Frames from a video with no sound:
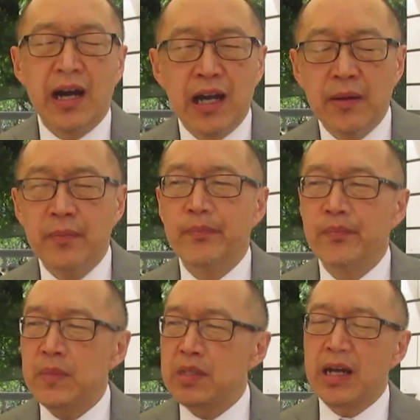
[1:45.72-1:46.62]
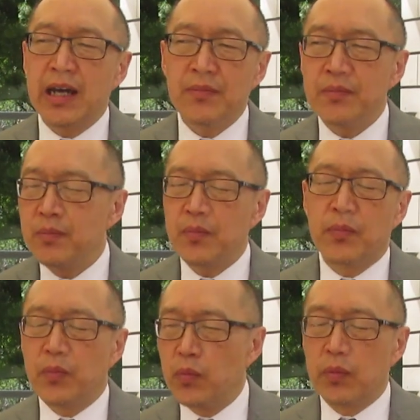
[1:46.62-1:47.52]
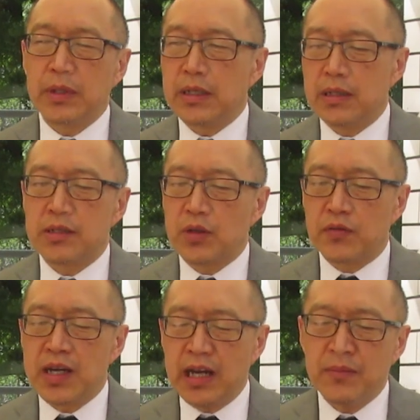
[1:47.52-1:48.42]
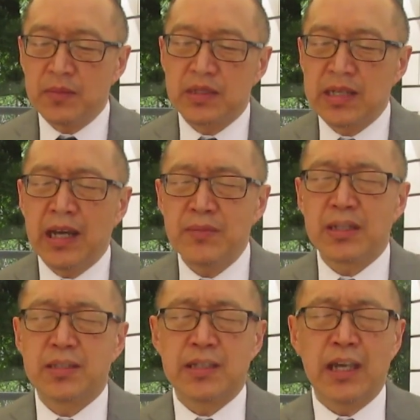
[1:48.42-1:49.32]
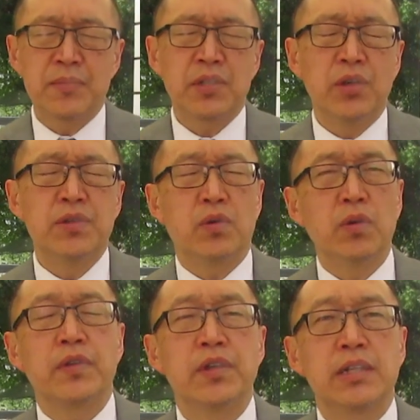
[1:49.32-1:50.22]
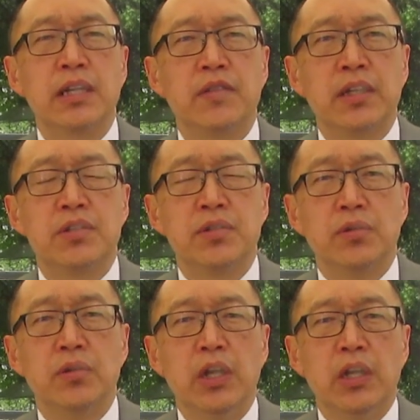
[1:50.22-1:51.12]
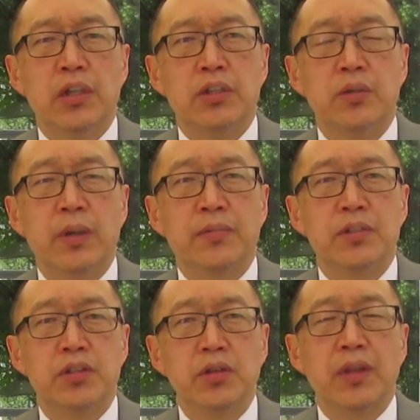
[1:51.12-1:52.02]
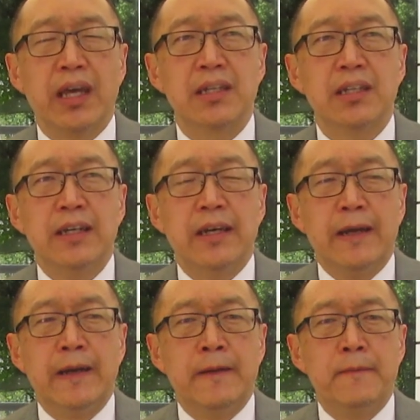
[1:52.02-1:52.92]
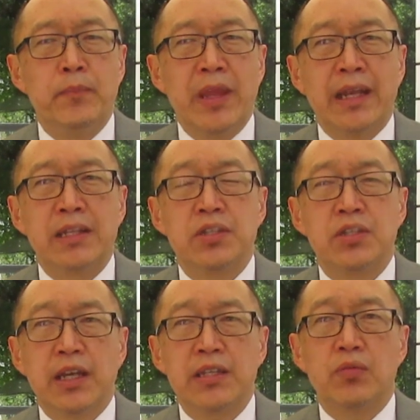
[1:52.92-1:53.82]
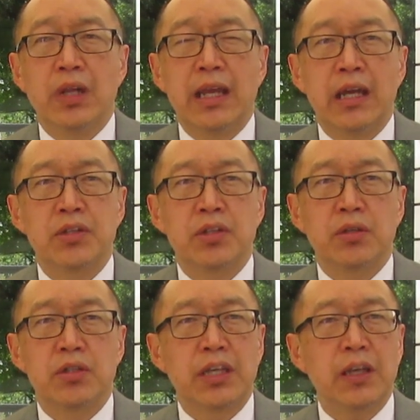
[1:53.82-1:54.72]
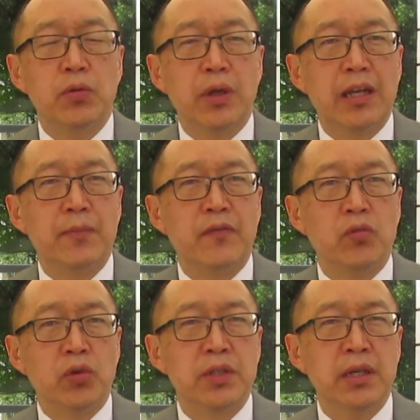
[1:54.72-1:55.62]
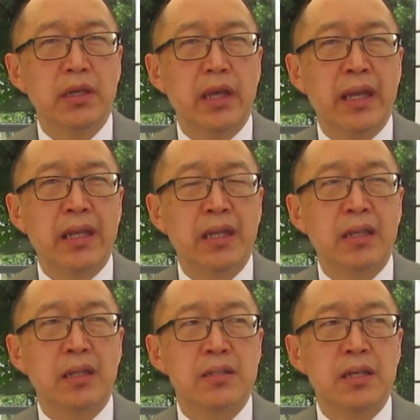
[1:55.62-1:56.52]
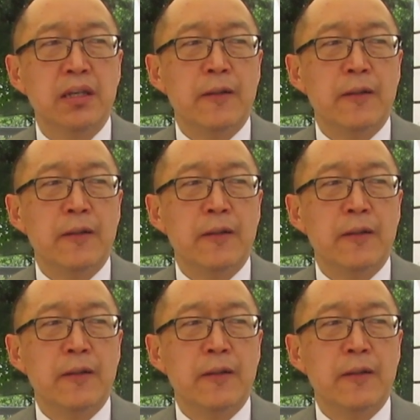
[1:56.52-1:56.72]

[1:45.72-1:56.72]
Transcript: time, time uh, sort of time, time, time zones, all of those kind of things to, to be able to do that. Um, and it's just really how to, to keep your head above water. And